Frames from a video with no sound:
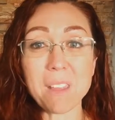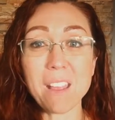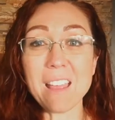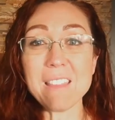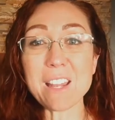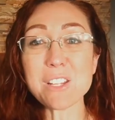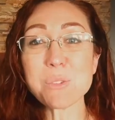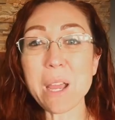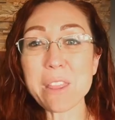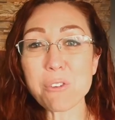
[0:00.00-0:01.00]
And that is
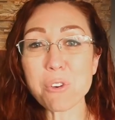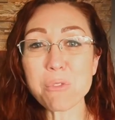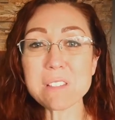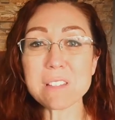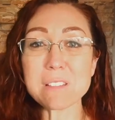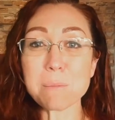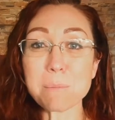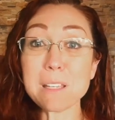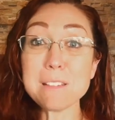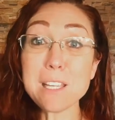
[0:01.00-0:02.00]
why their nervous system
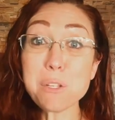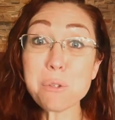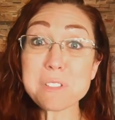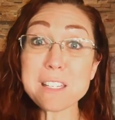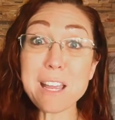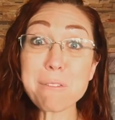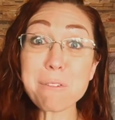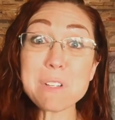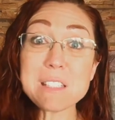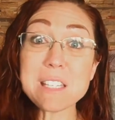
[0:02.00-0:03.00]
continues to
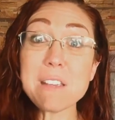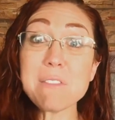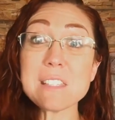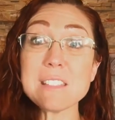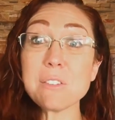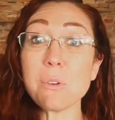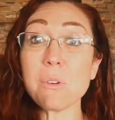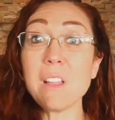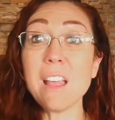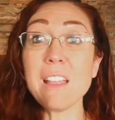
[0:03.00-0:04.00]
never receive the
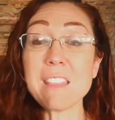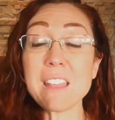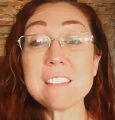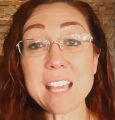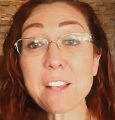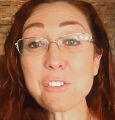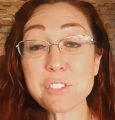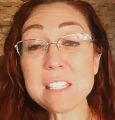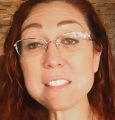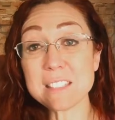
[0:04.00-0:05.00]
signal that it's
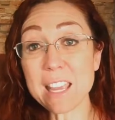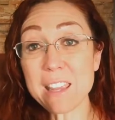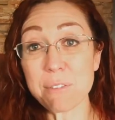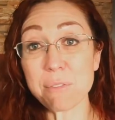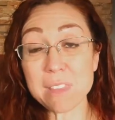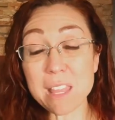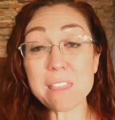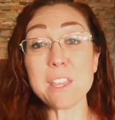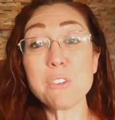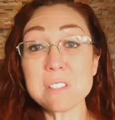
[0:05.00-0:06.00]
actually safe,
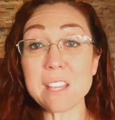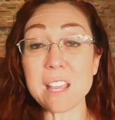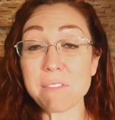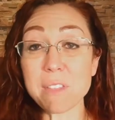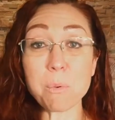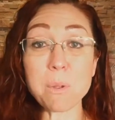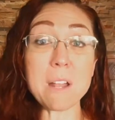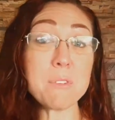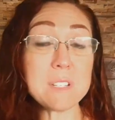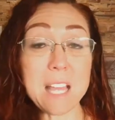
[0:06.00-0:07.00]
that they're safe, that
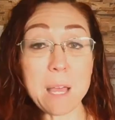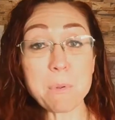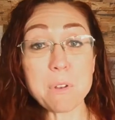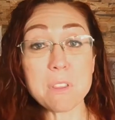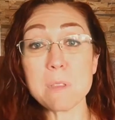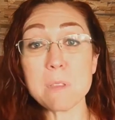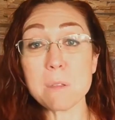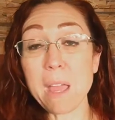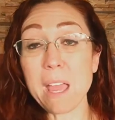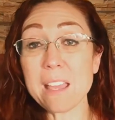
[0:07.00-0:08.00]
whatever has happened to them in the
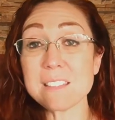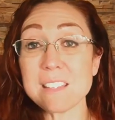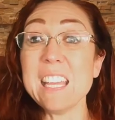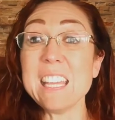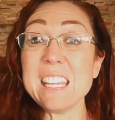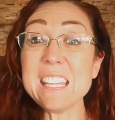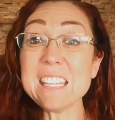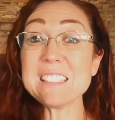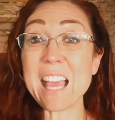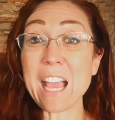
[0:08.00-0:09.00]
past
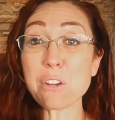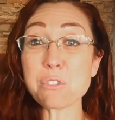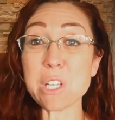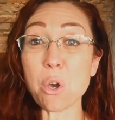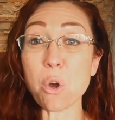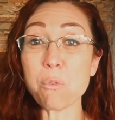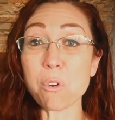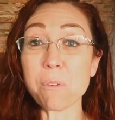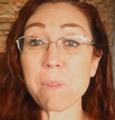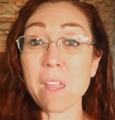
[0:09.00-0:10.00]
is actually
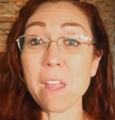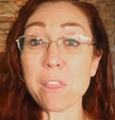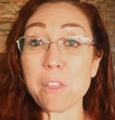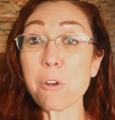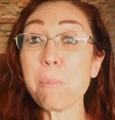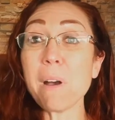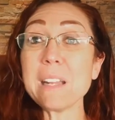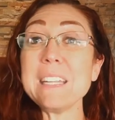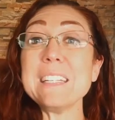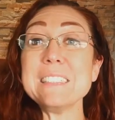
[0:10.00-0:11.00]
over. Their
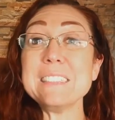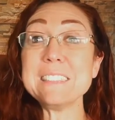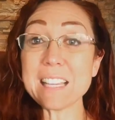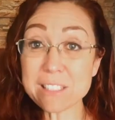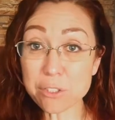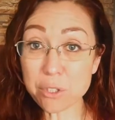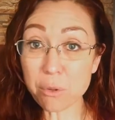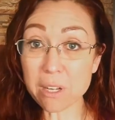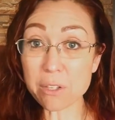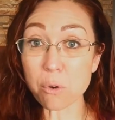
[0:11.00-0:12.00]
body doesn't know
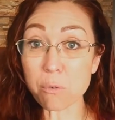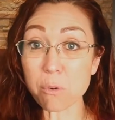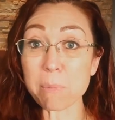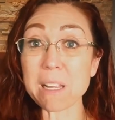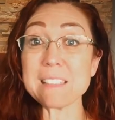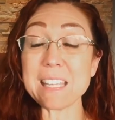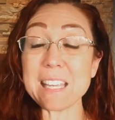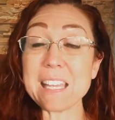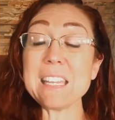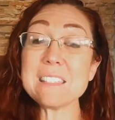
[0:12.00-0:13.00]
that it's over because
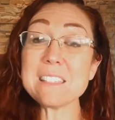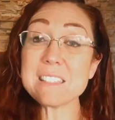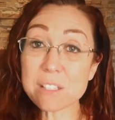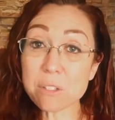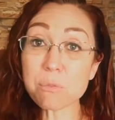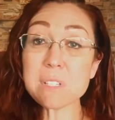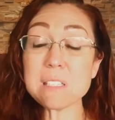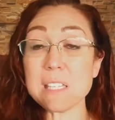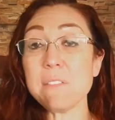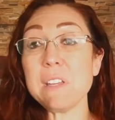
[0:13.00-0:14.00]
it is still
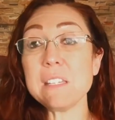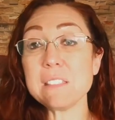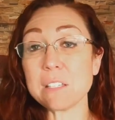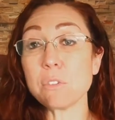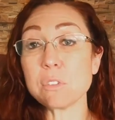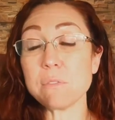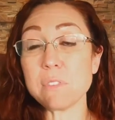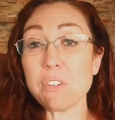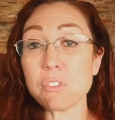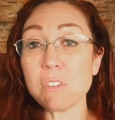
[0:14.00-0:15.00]
receiving signals of
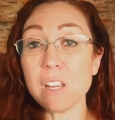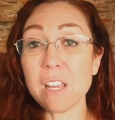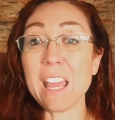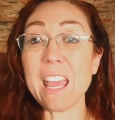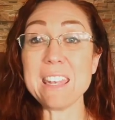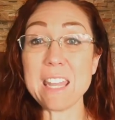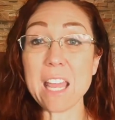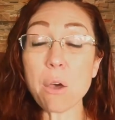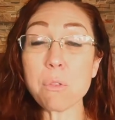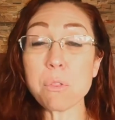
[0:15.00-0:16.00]
danger. And
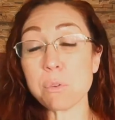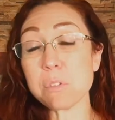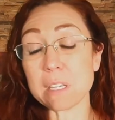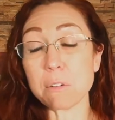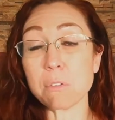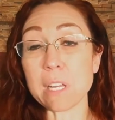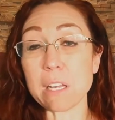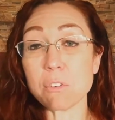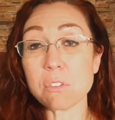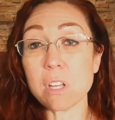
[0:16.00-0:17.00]
now those signal
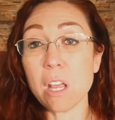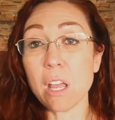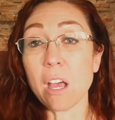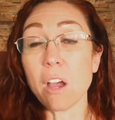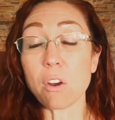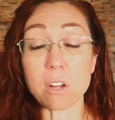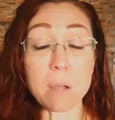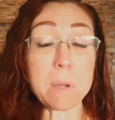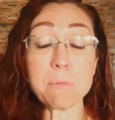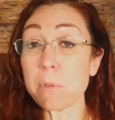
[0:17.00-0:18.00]
dangers are
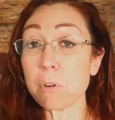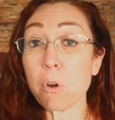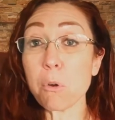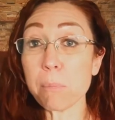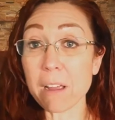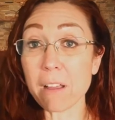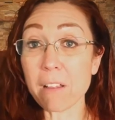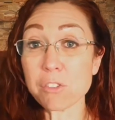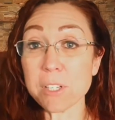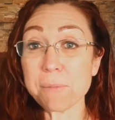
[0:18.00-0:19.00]
coming from their own biology.